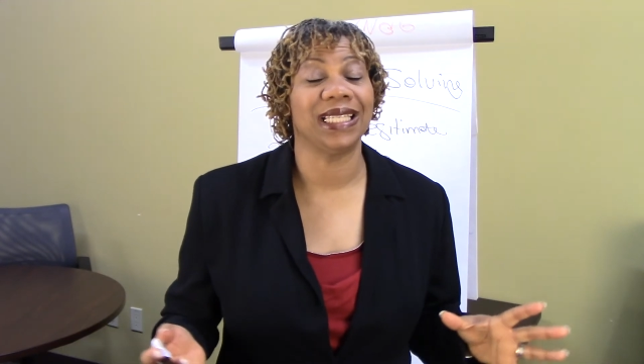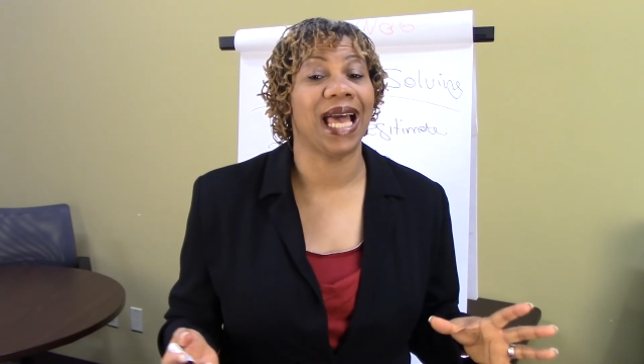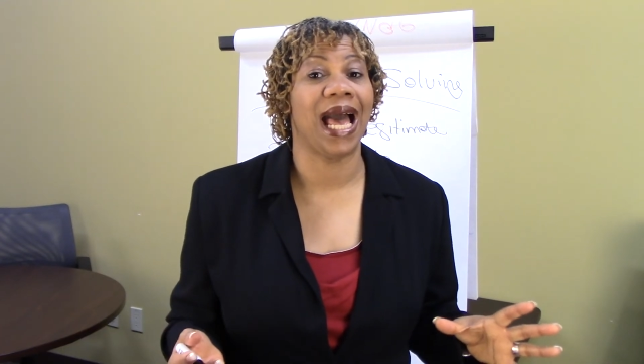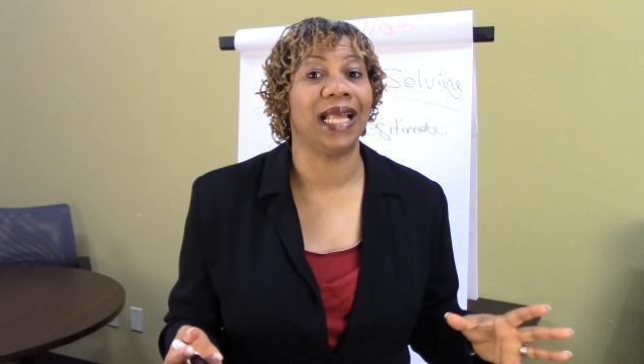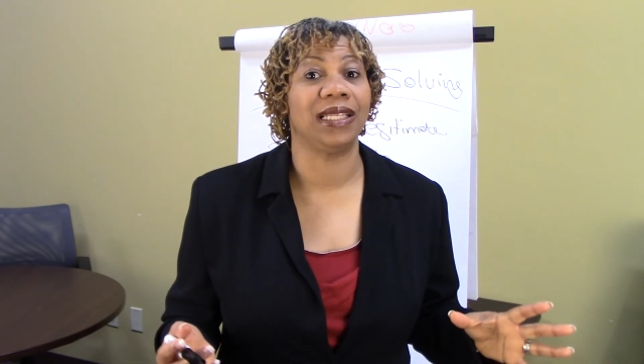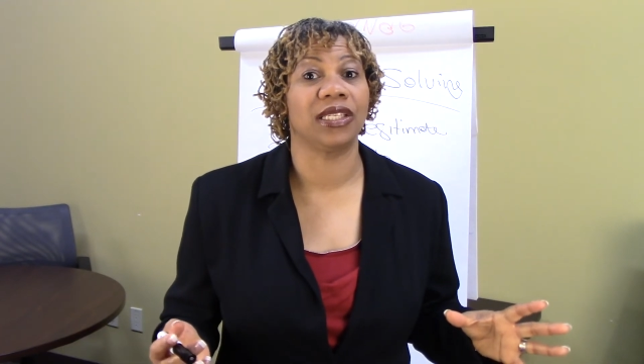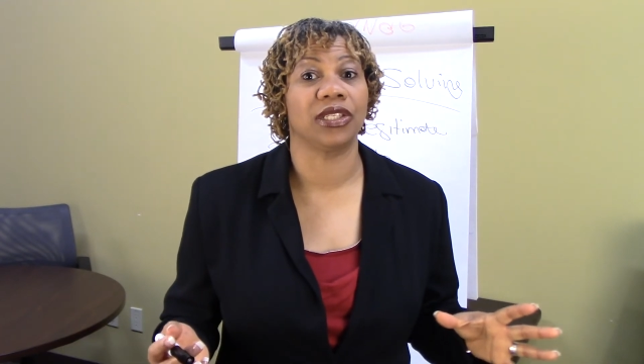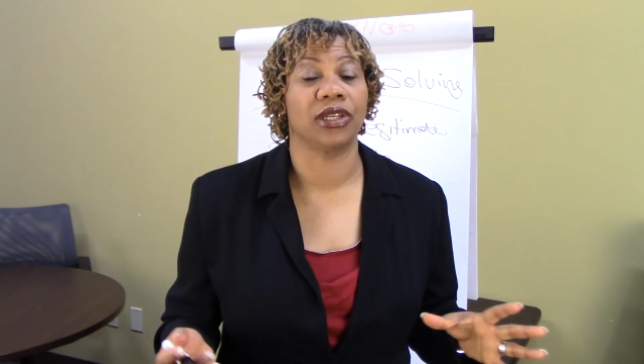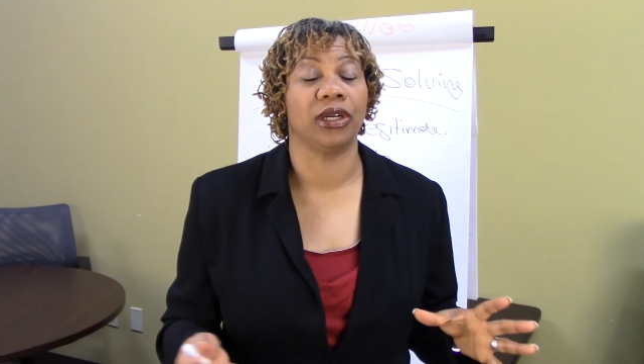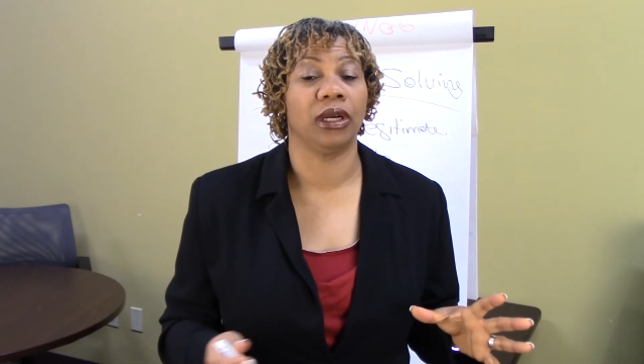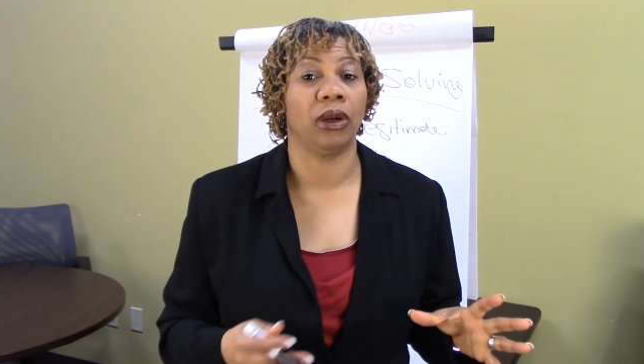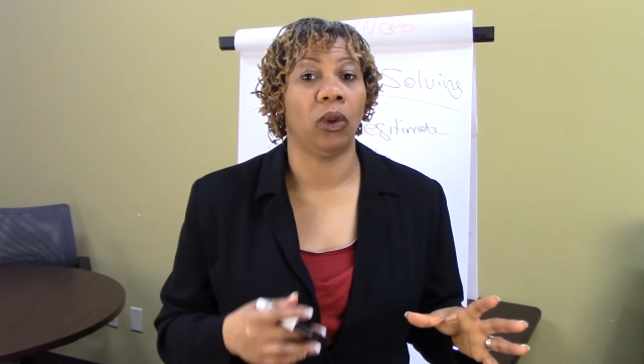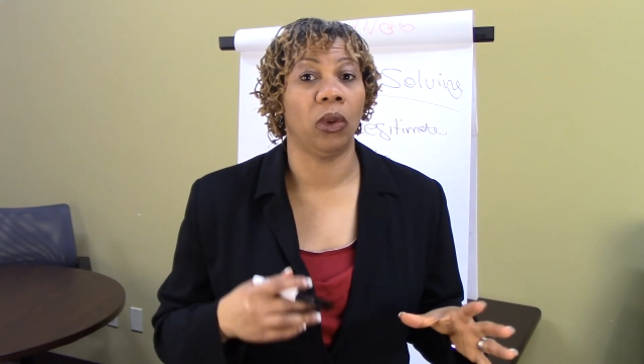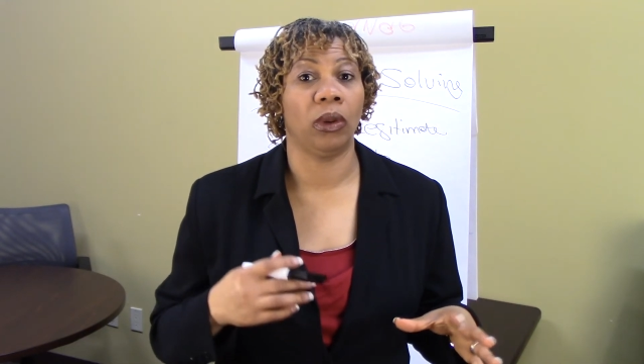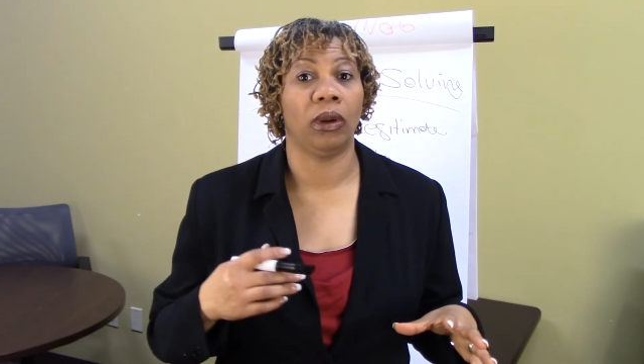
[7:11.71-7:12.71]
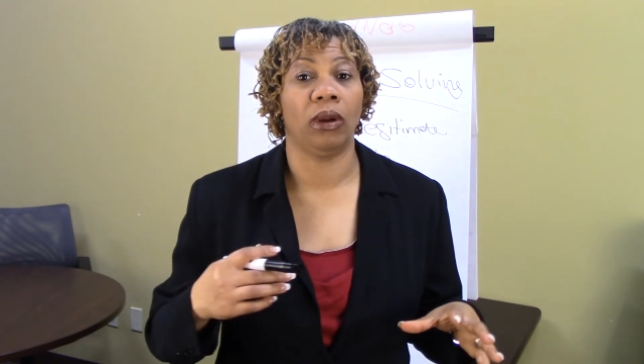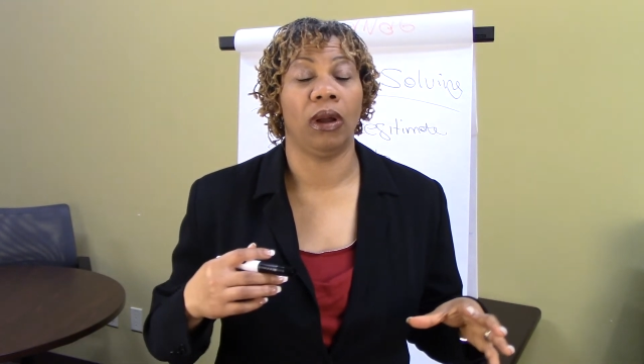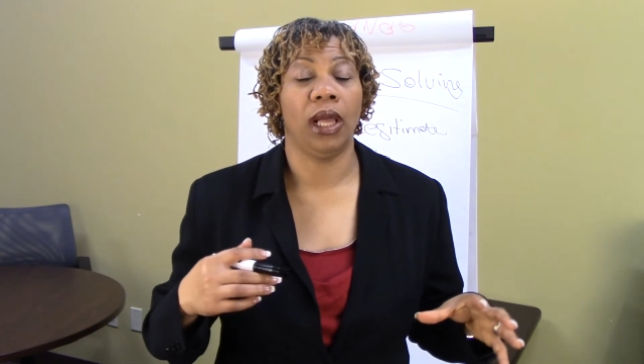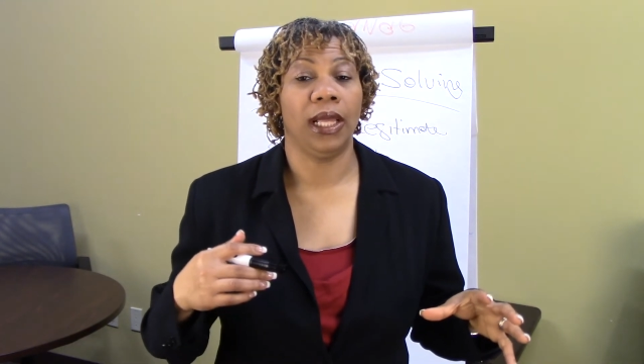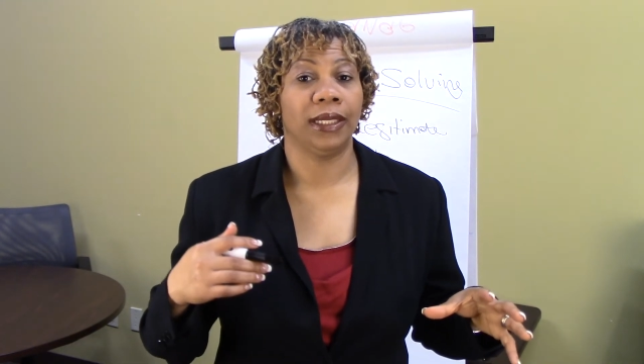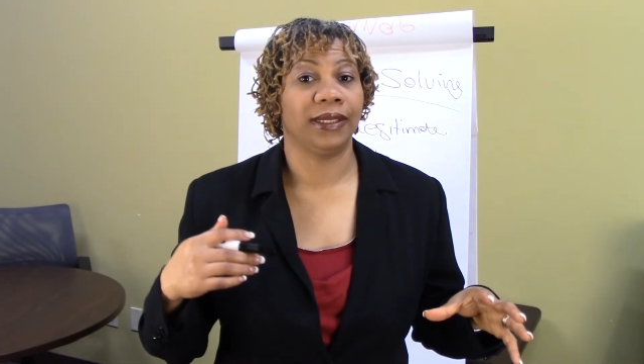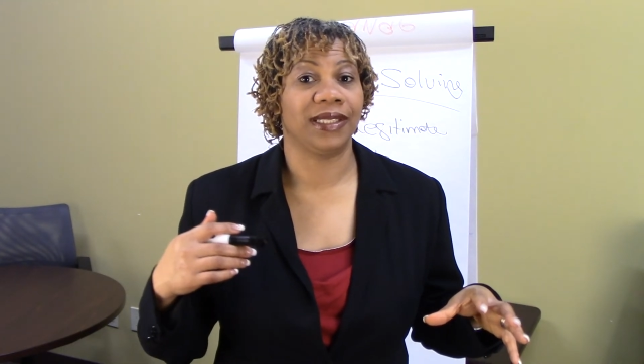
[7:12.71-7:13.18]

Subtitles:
answer or